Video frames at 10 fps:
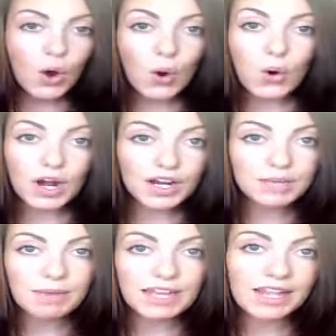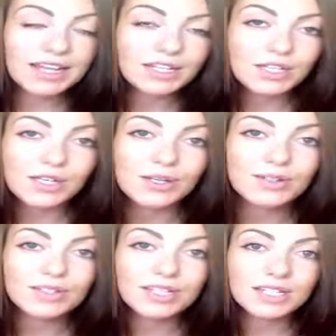Or you might like to
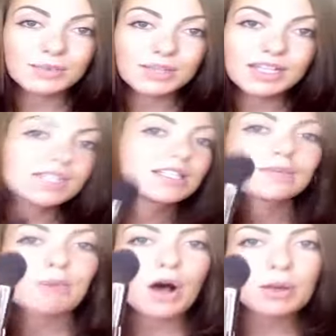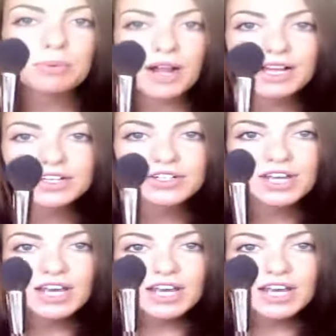use this really small brush.